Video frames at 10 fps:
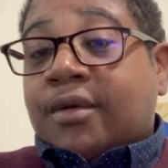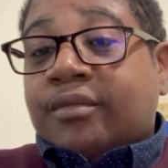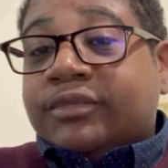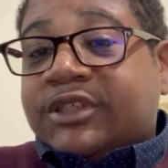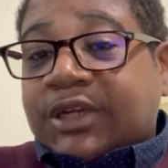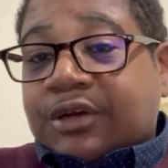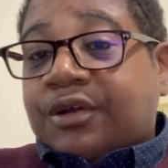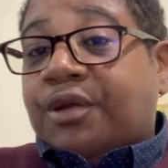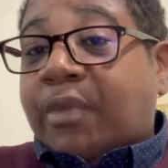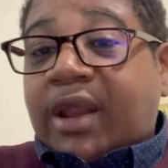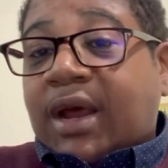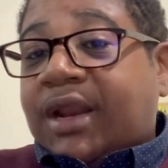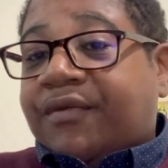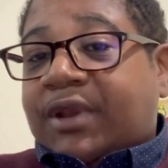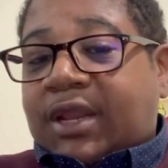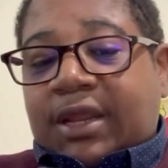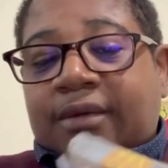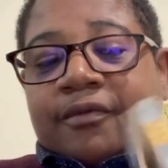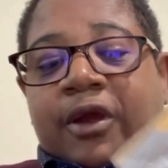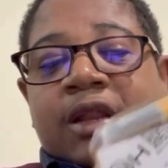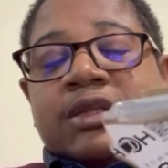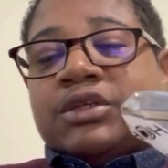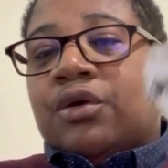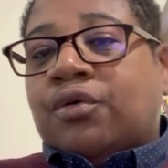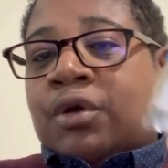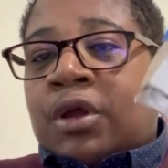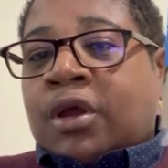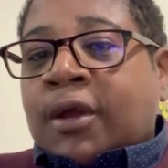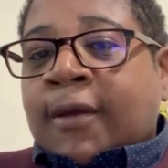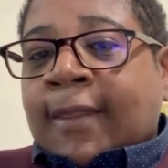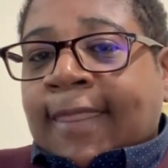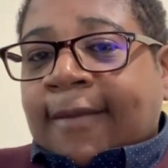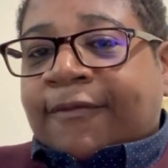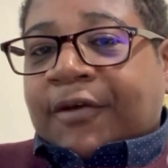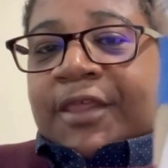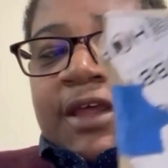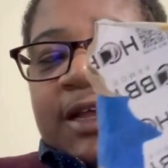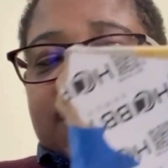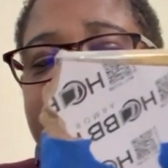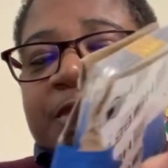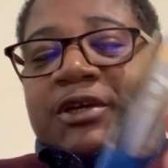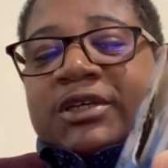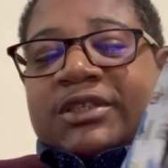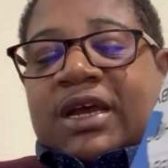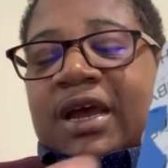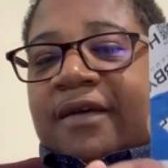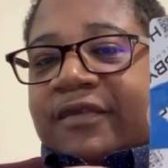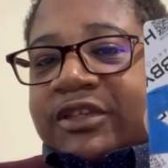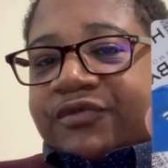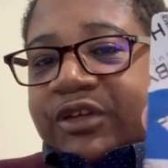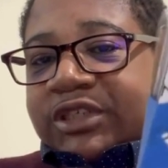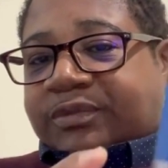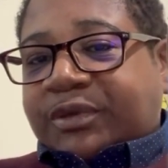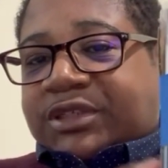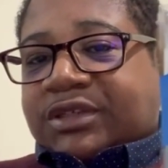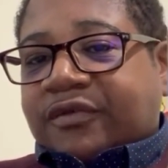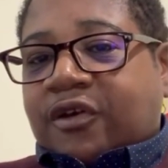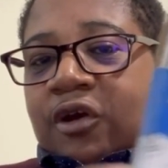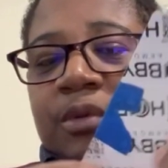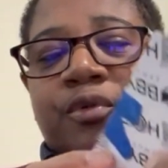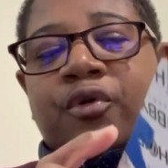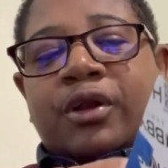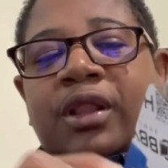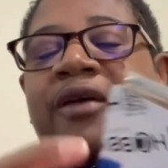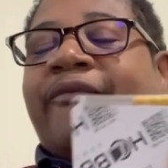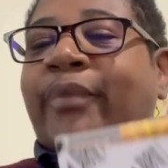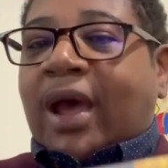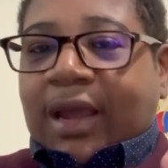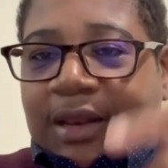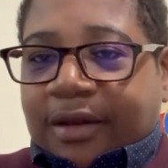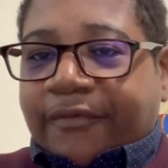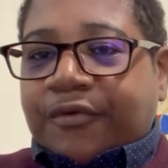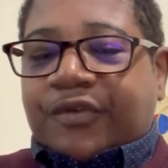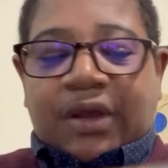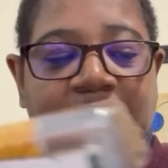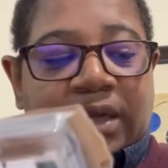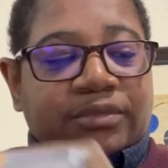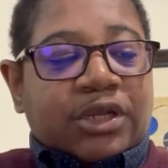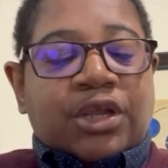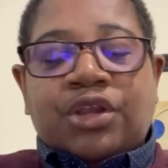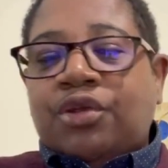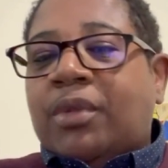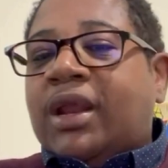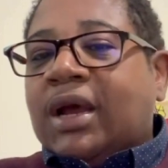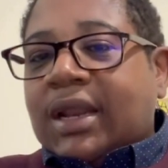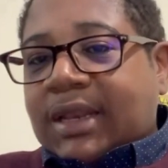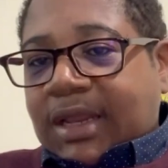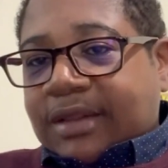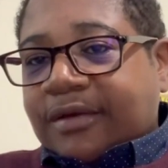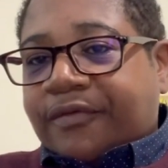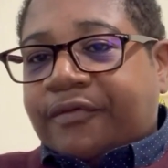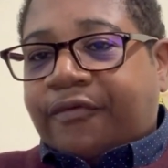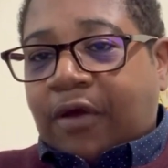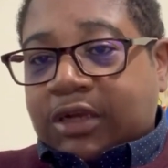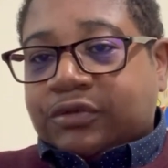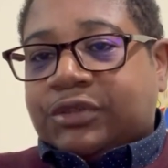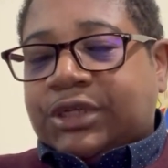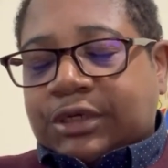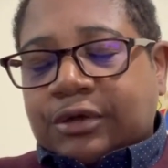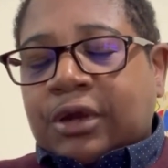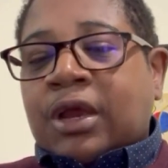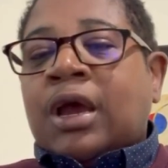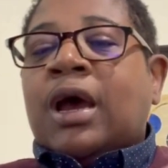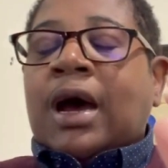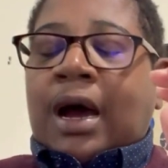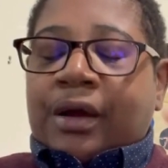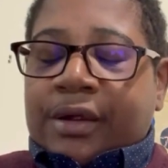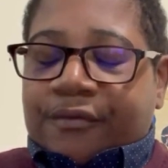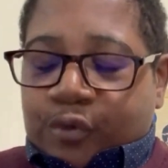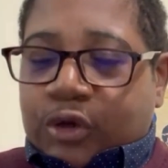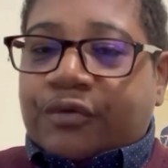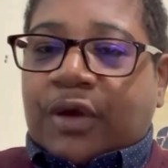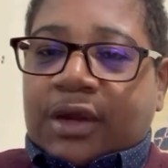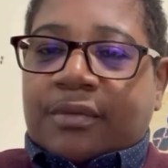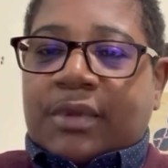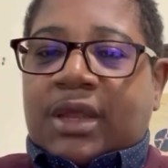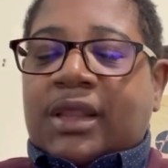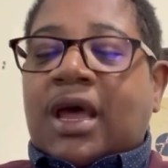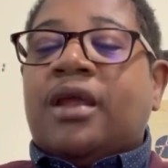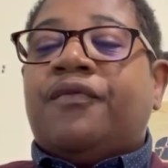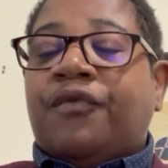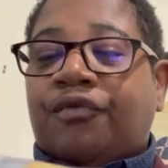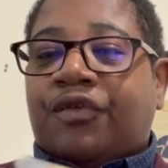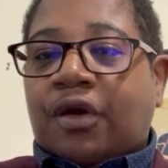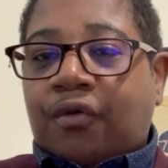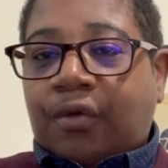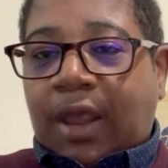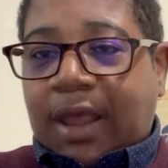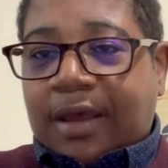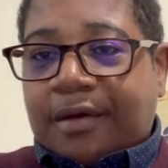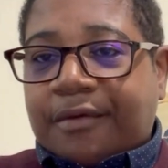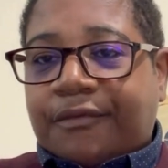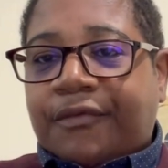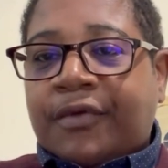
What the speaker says: sticker you may not even need, right? So for this, because I have these rigid pieces of cardboard and I've bagged it a few times, you may not need the fragile sticker. I would recommend that if you don't have